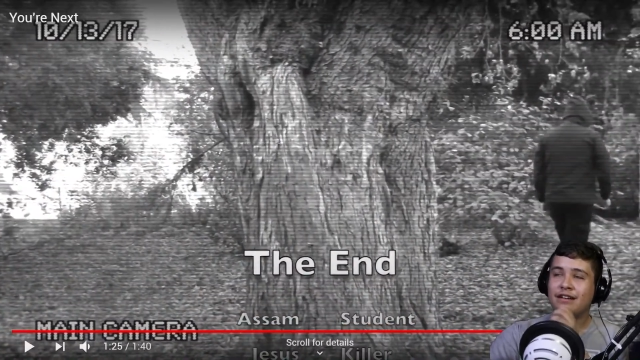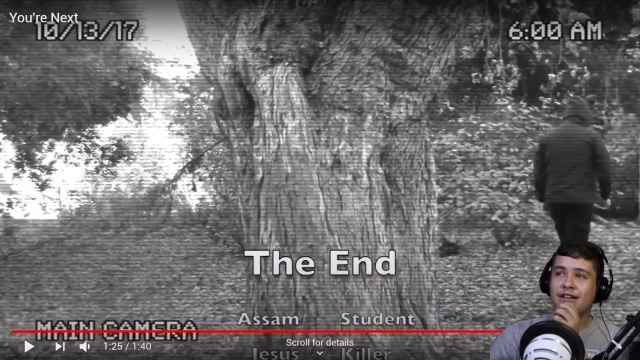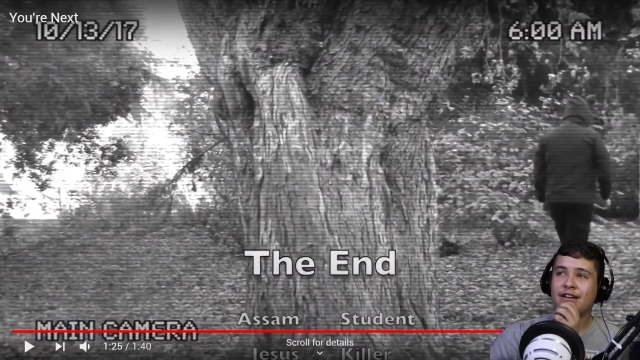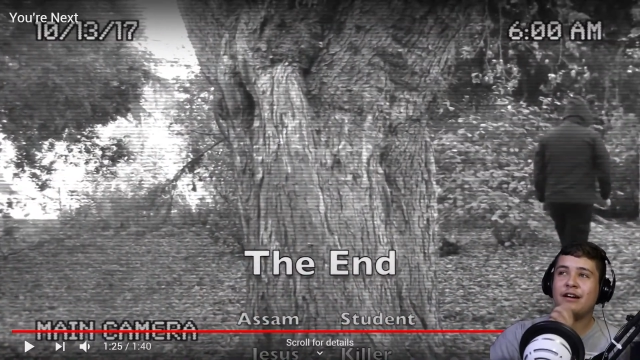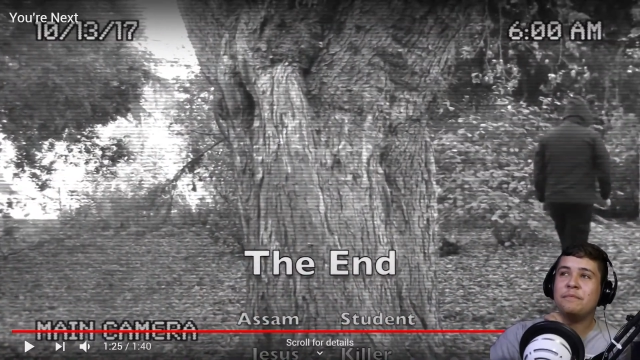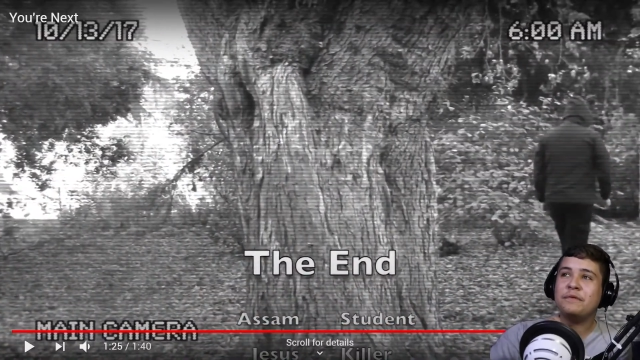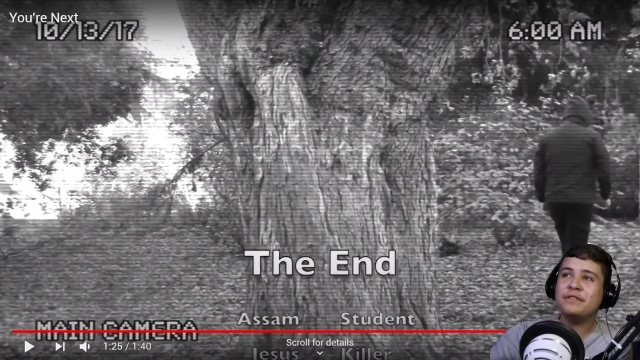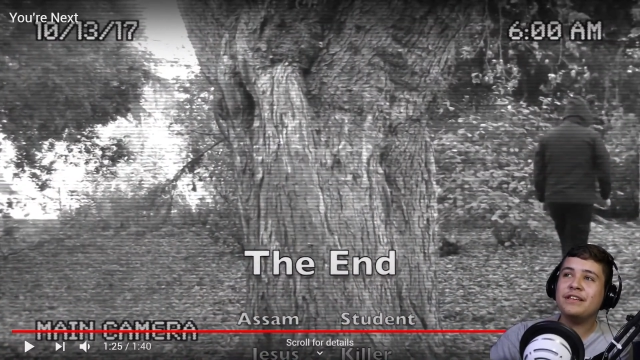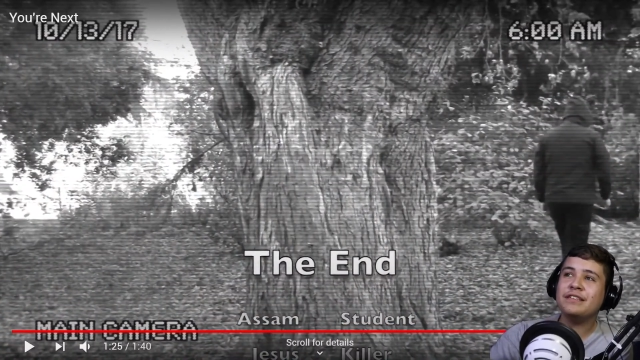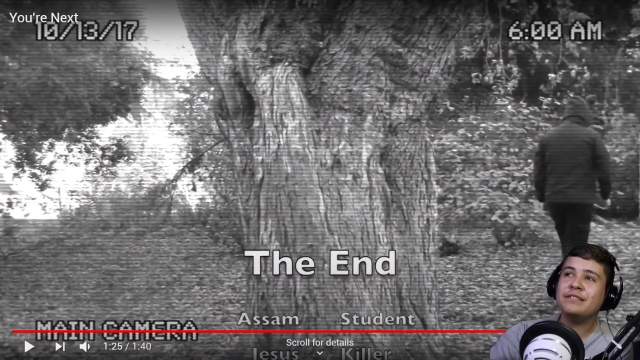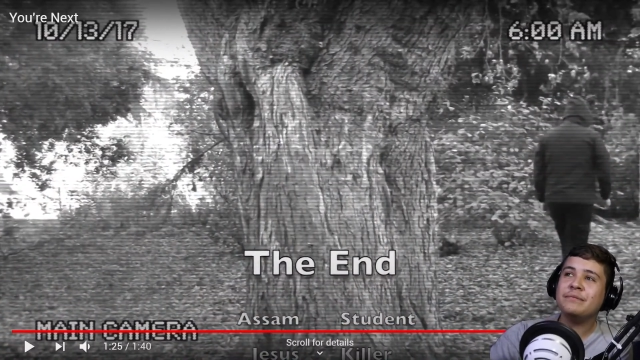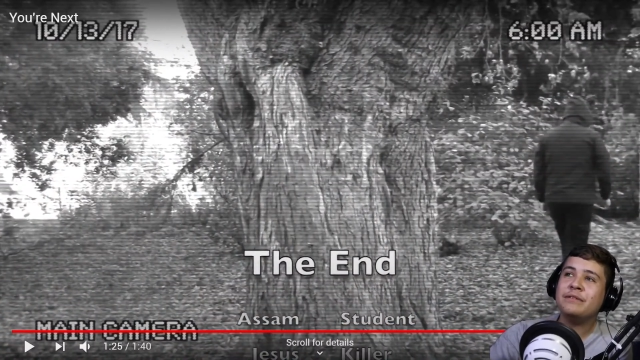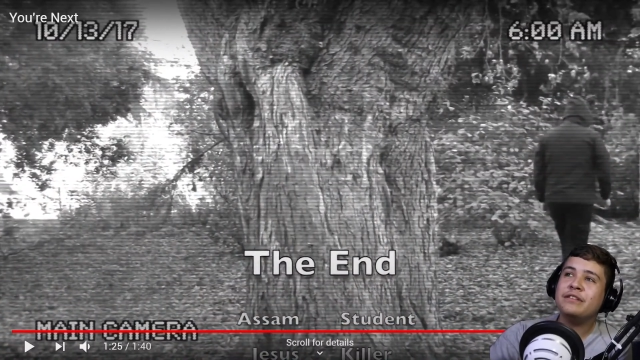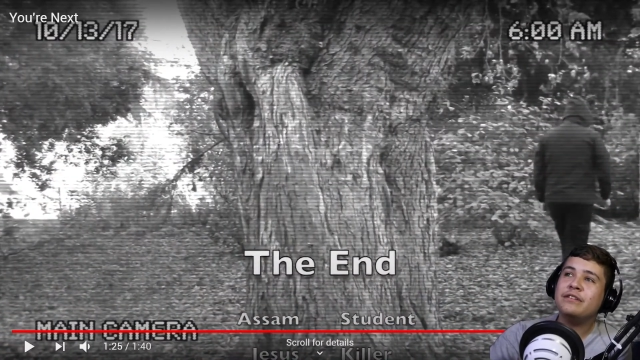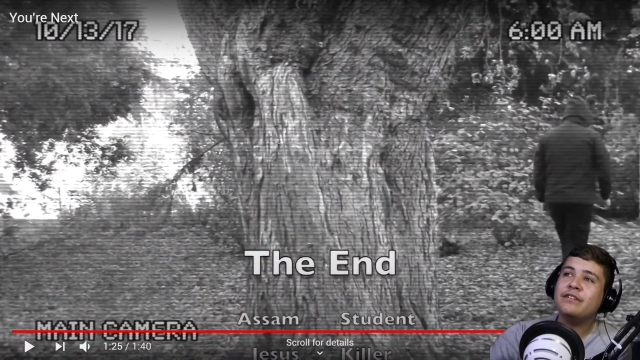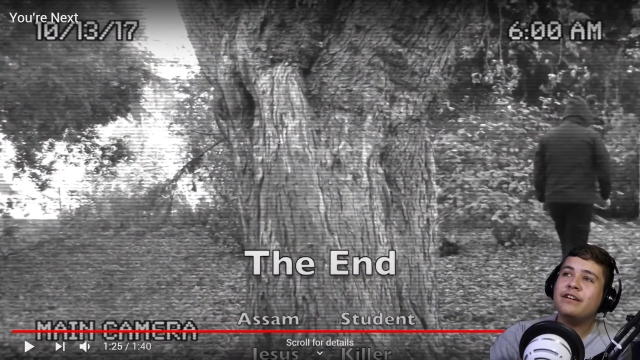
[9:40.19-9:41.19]
Couple things
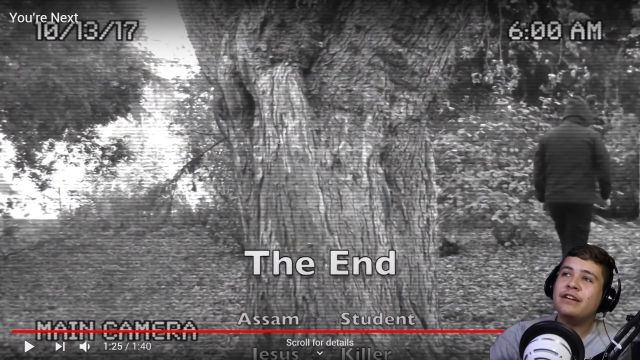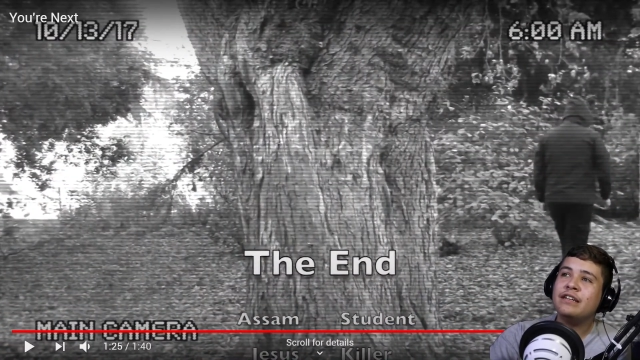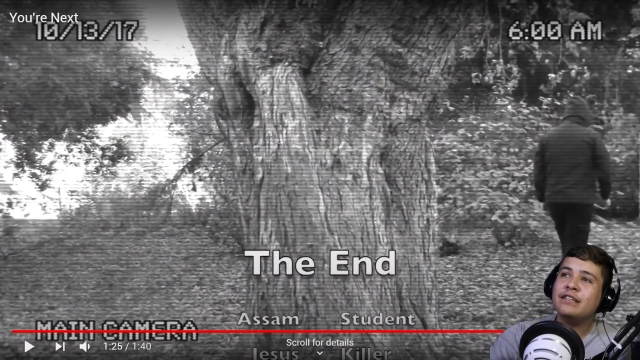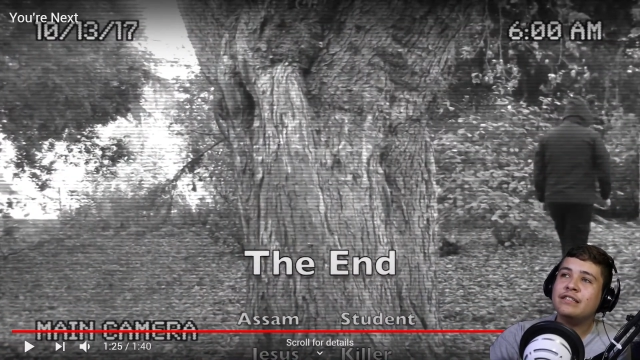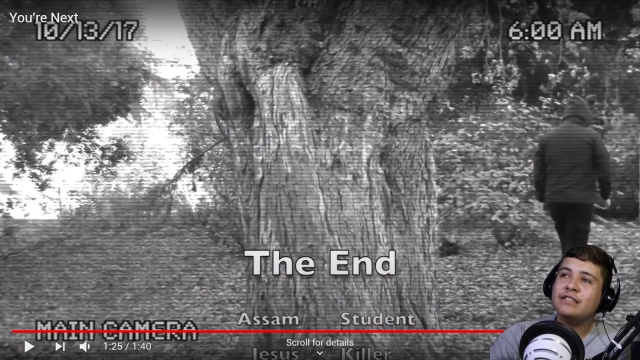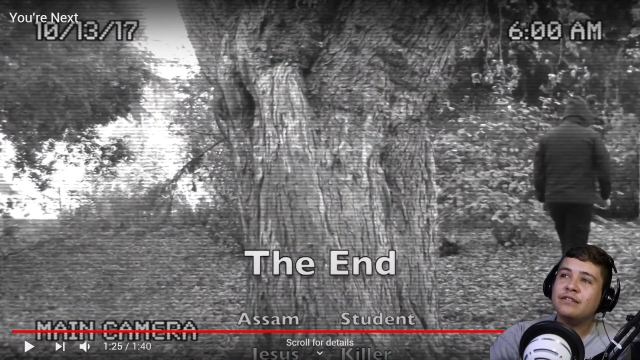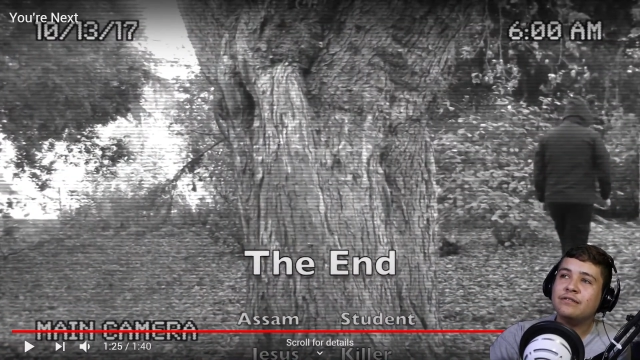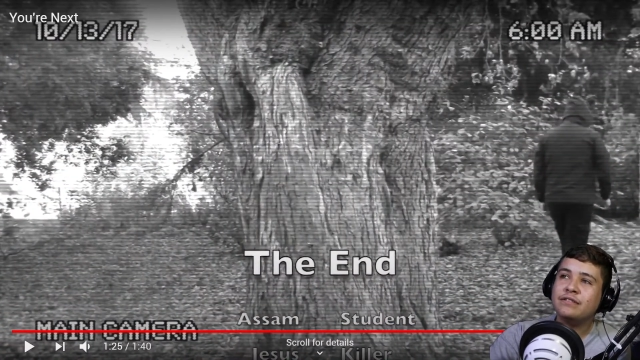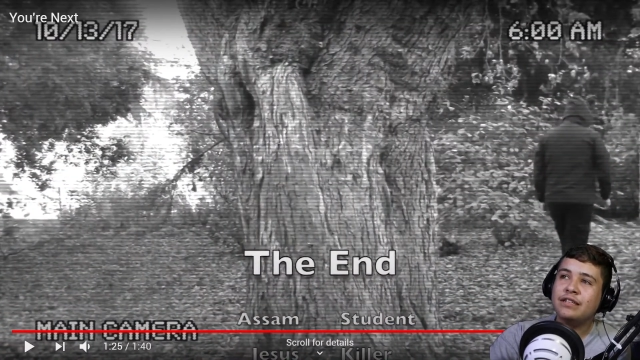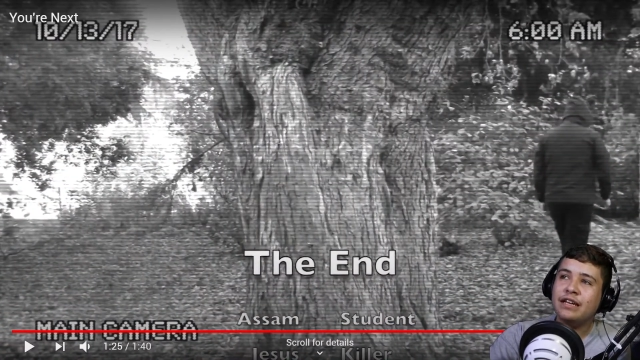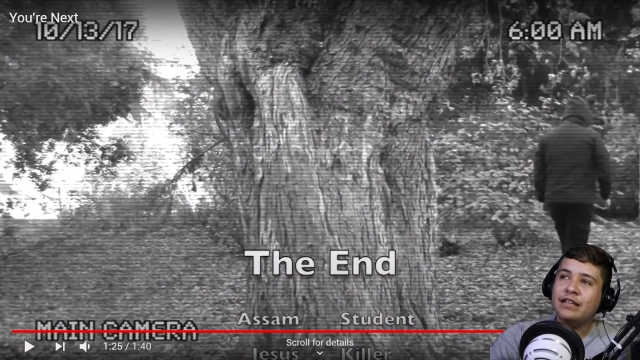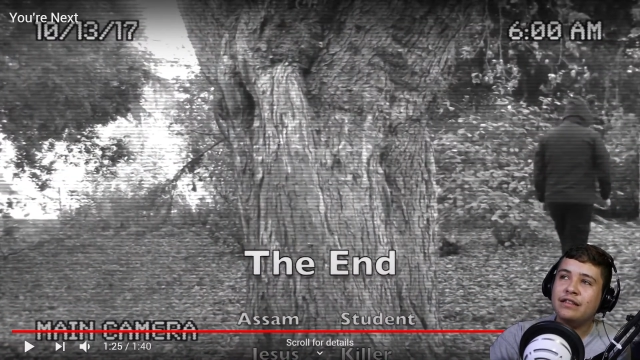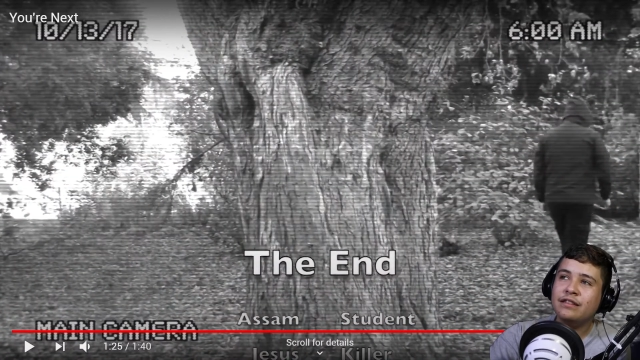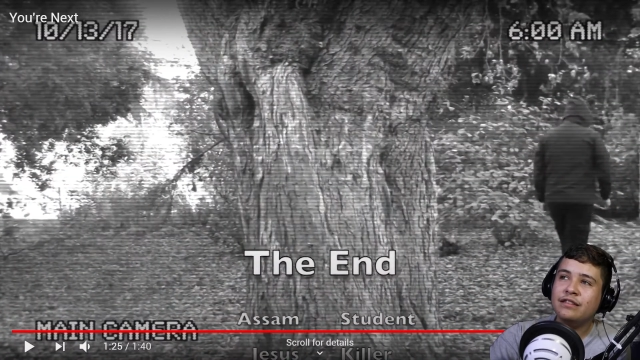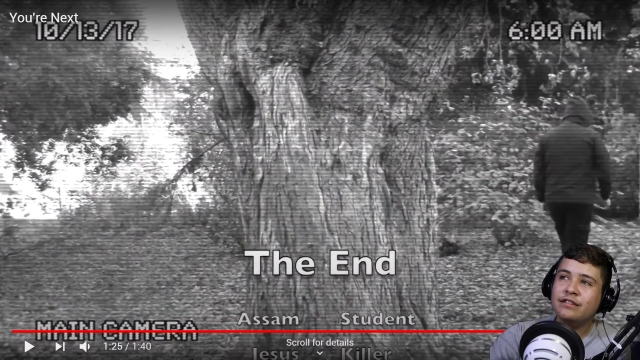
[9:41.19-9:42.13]
about the credits. So 10,